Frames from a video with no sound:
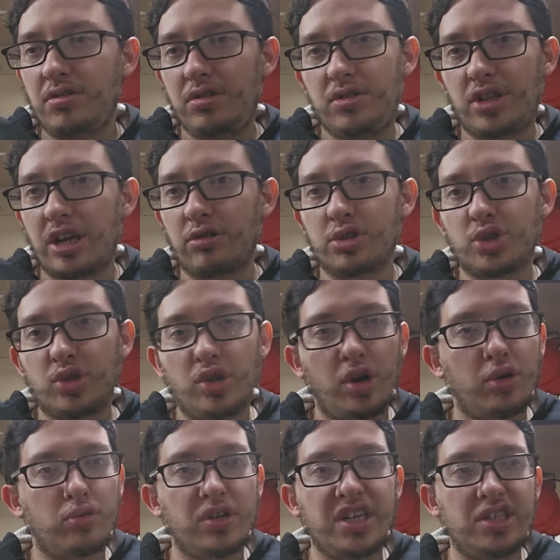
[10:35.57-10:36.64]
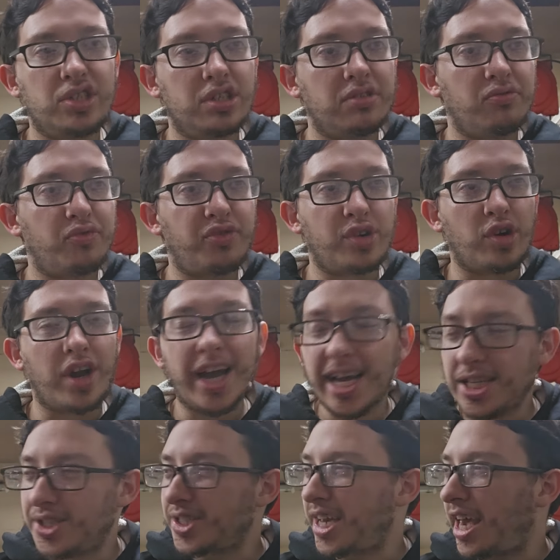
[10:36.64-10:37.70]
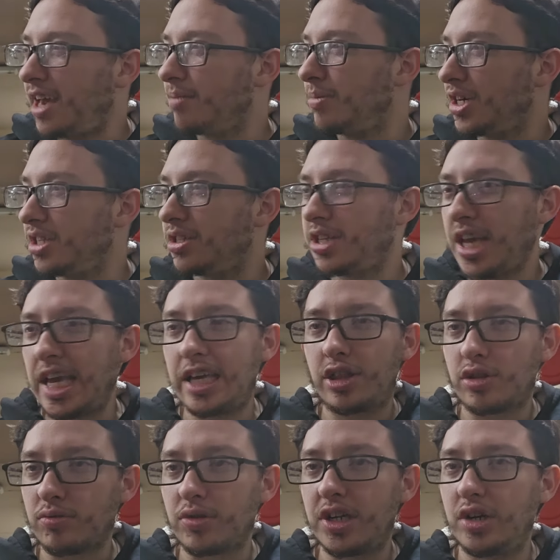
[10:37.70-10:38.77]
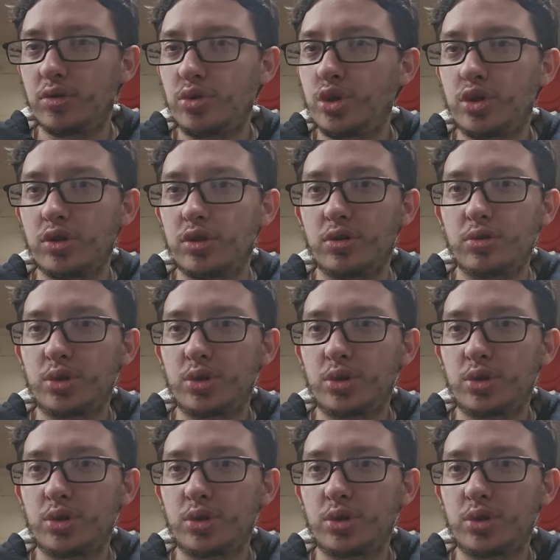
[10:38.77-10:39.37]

There is no reason for your heads cam intake 302,